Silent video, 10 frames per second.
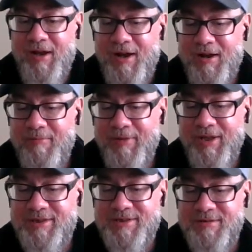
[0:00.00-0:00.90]

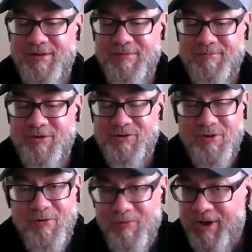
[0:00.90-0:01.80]
There's
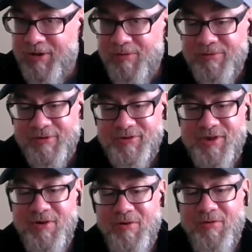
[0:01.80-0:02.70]
no wiggle. There's
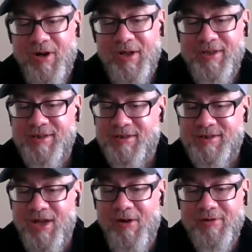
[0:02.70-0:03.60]
no. It's a
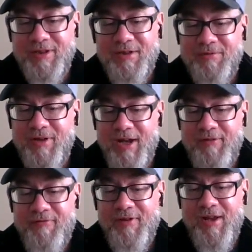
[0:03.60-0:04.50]
solid little
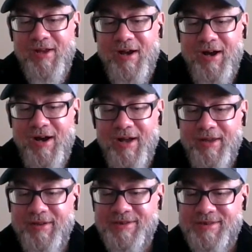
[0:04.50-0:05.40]
knife.
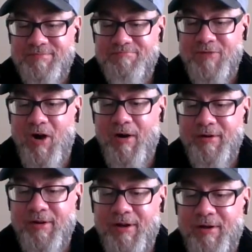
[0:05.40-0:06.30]
It's
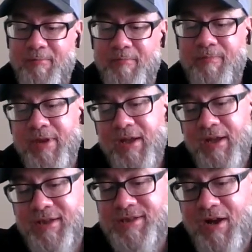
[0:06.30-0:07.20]
got
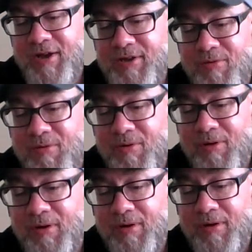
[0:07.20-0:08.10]

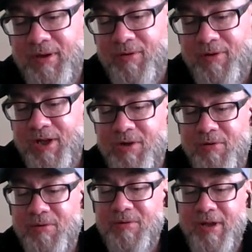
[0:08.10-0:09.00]
your
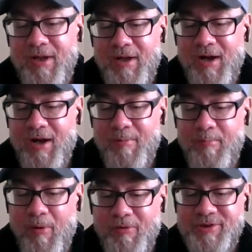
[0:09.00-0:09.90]
nickel
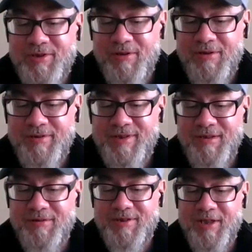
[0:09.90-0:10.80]
bolsters.
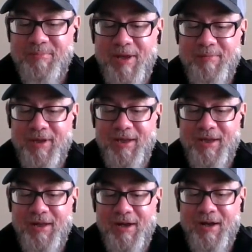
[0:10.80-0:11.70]
It looks like
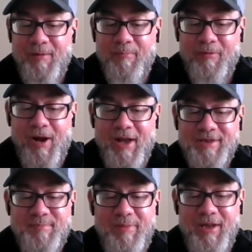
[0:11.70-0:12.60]
maybe
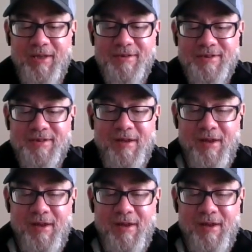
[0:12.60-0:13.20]
brass pins,